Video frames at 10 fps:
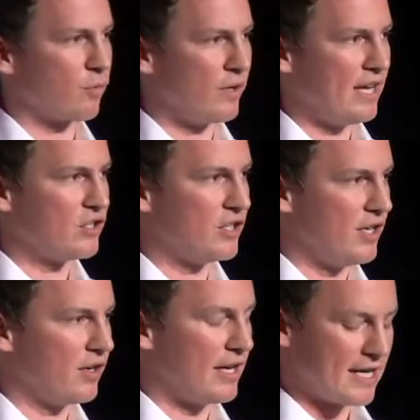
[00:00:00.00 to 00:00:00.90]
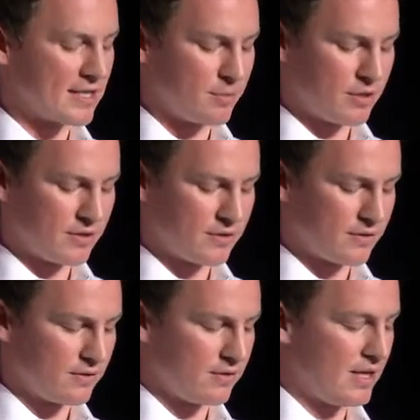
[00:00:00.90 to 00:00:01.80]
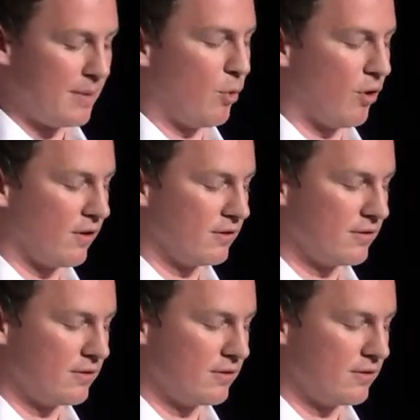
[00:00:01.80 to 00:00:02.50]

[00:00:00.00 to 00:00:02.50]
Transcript: re-engineering experts, and more.